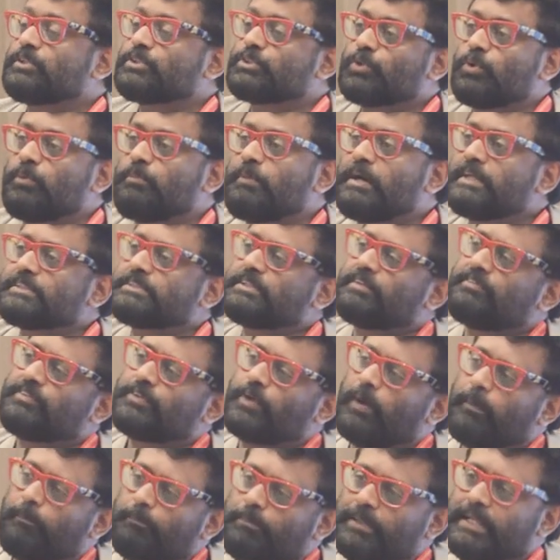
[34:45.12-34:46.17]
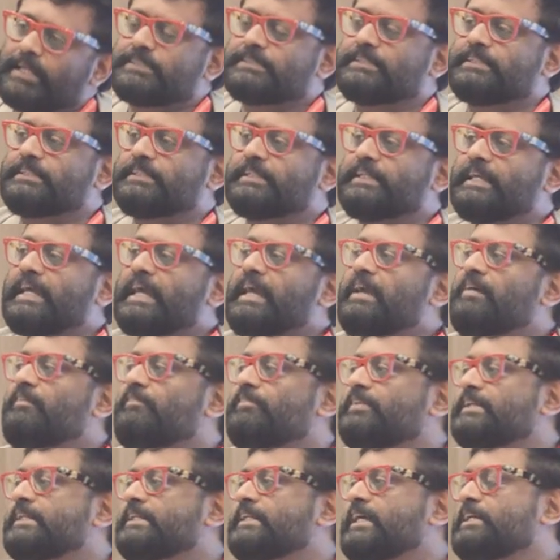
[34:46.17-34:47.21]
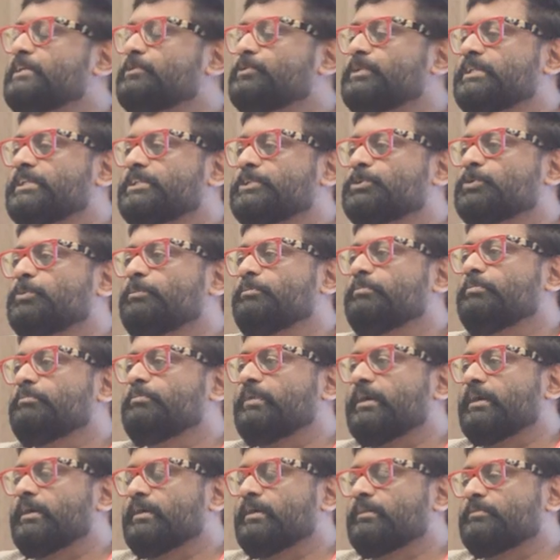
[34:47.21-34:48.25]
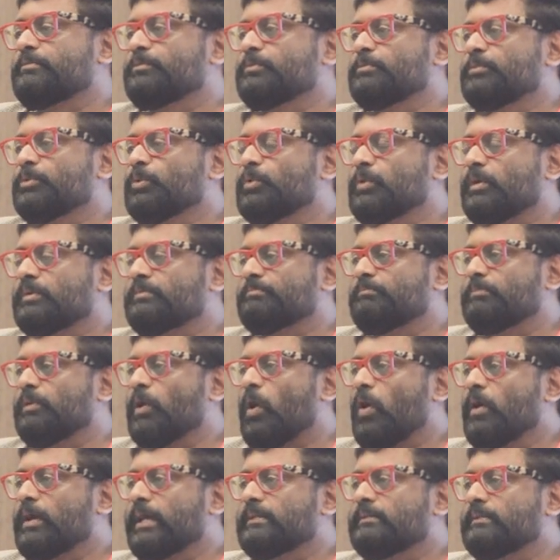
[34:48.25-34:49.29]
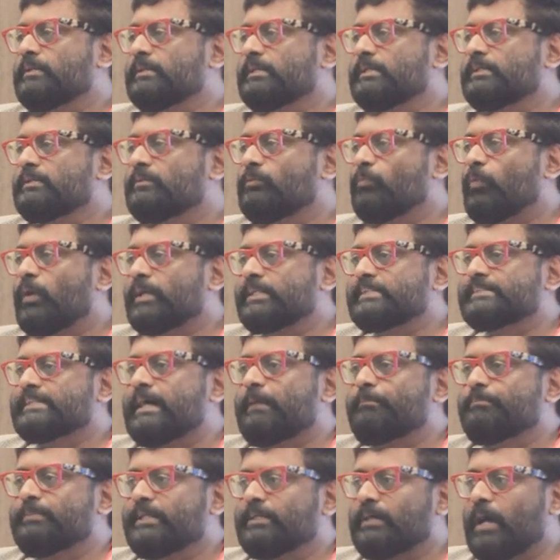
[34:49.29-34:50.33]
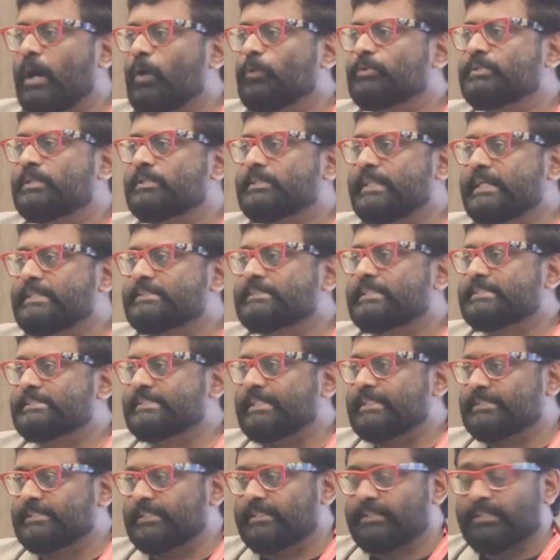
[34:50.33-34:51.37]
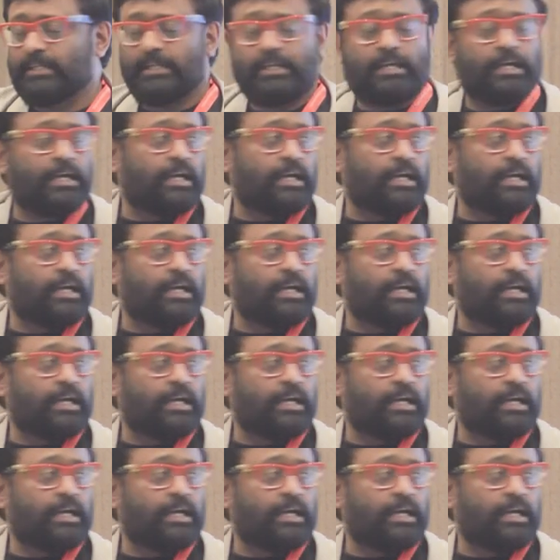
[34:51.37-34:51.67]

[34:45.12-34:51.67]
So much of complexity. Every day you need to look at blog and learn what is happening, how the things are changing.